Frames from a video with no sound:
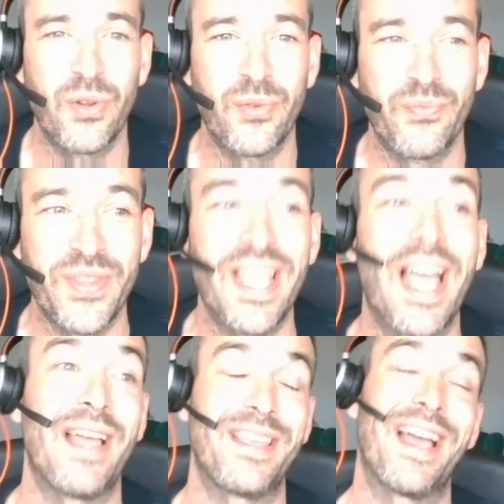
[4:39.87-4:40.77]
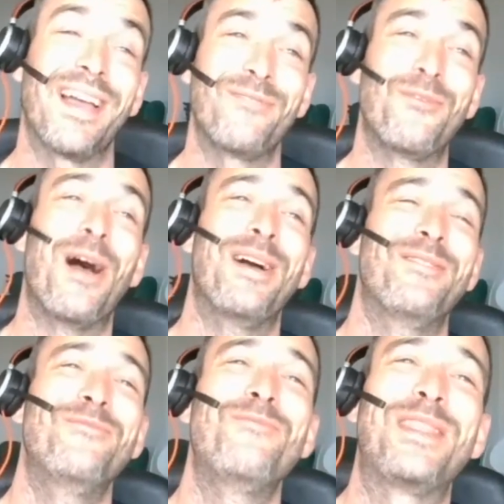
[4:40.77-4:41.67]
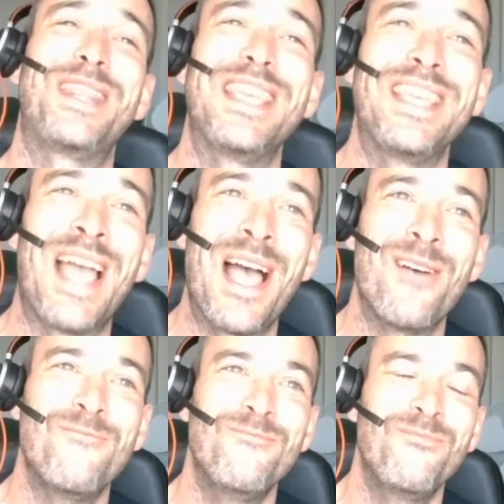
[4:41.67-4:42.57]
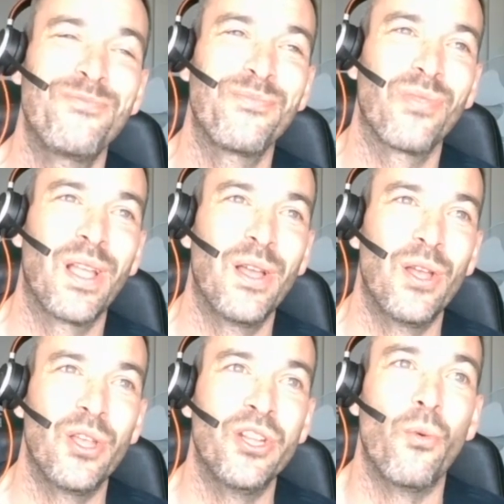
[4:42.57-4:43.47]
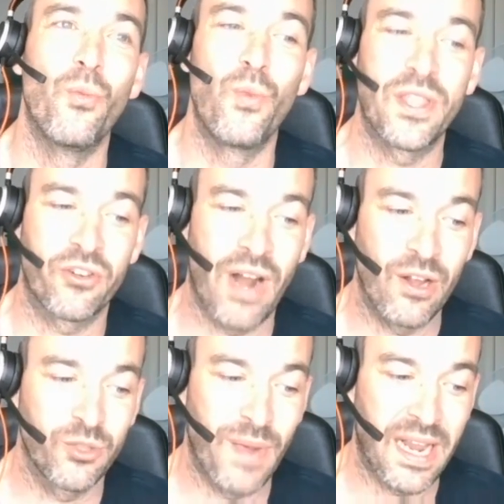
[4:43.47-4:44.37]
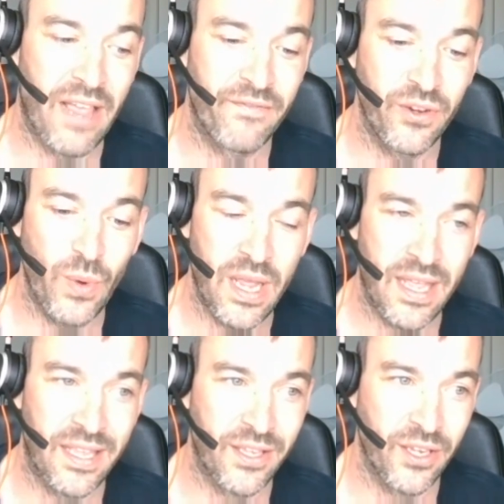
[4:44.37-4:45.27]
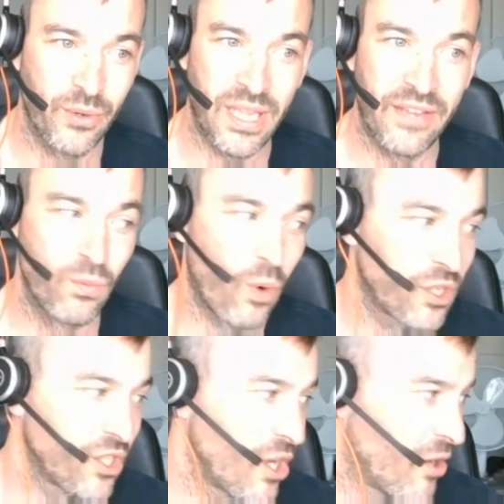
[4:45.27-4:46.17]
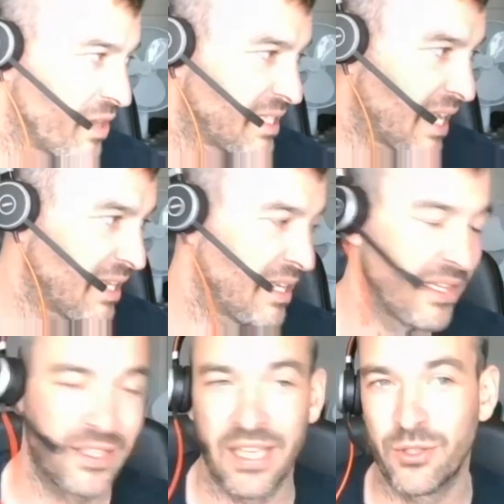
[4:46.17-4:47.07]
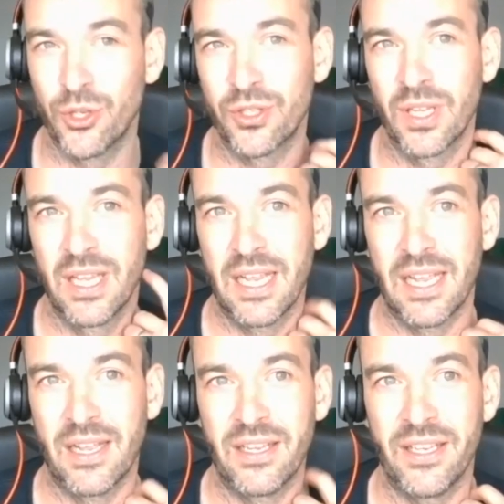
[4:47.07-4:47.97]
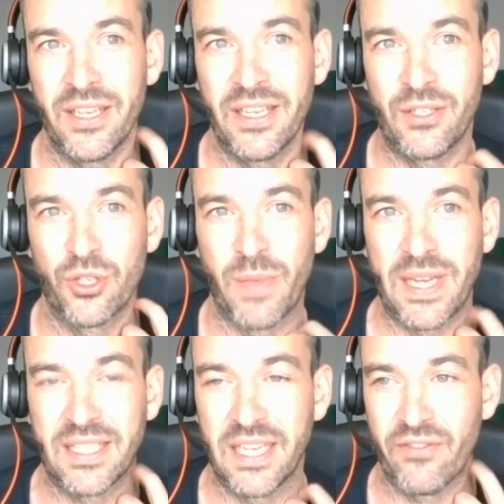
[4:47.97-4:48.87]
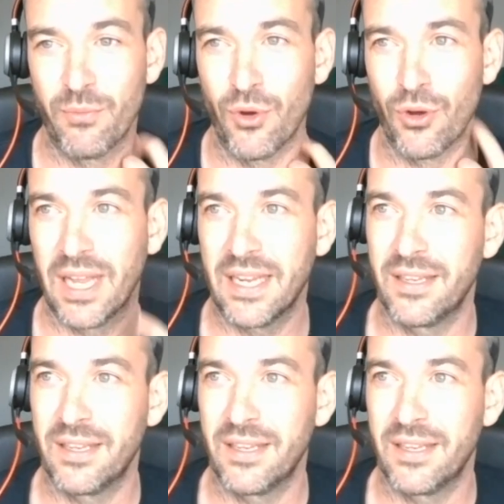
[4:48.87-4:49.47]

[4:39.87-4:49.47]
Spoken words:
yeah. With the with crowds back everywhere, even watching it on the telly, it just makes it even more like